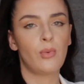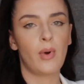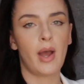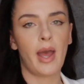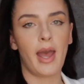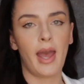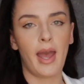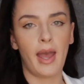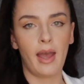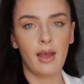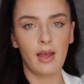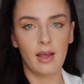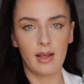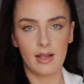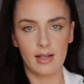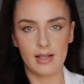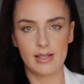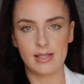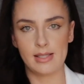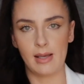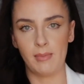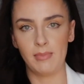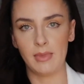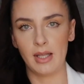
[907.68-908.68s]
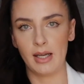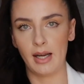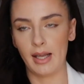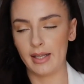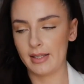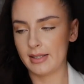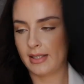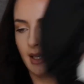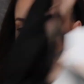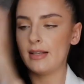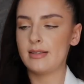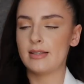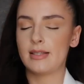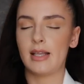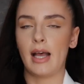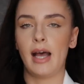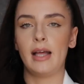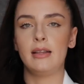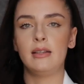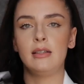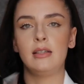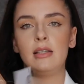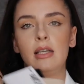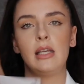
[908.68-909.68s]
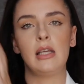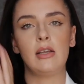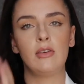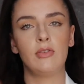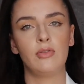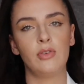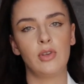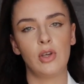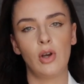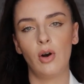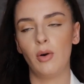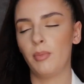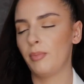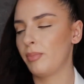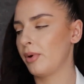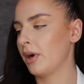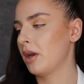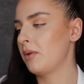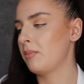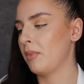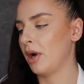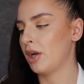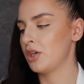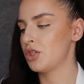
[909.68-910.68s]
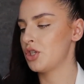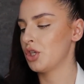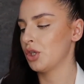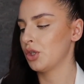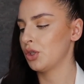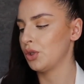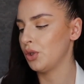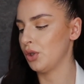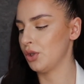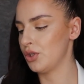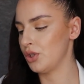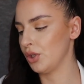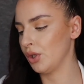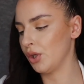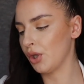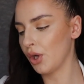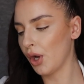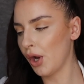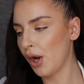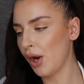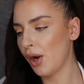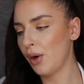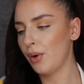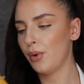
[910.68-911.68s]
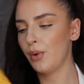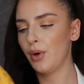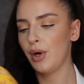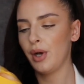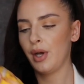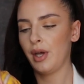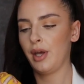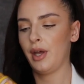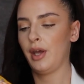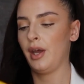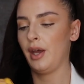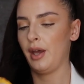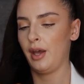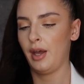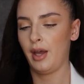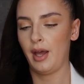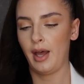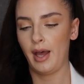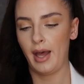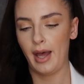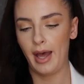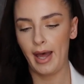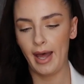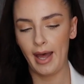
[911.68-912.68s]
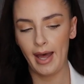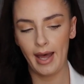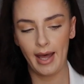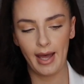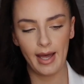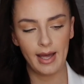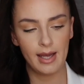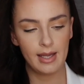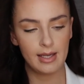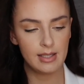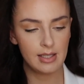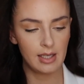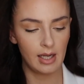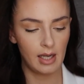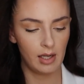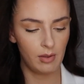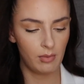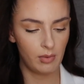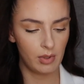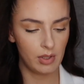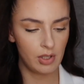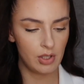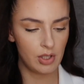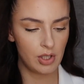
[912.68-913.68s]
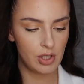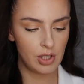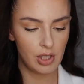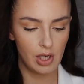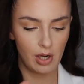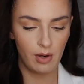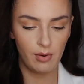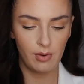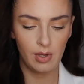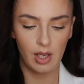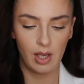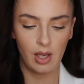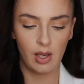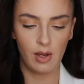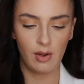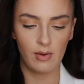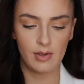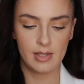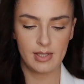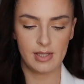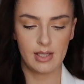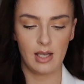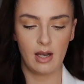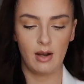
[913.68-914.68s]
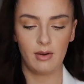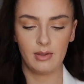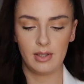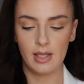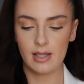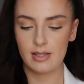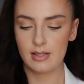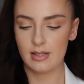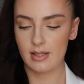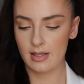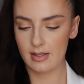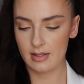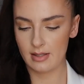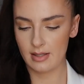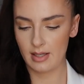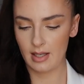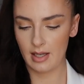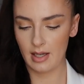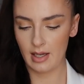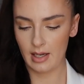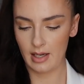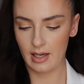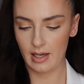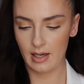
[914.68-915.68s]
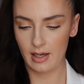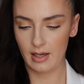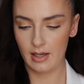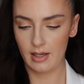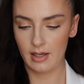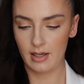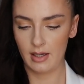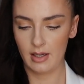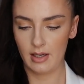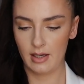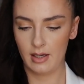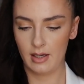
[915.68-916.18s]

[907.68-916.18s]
wear something like this underneath, you're pretty much good to go. And I want to show you, so this is the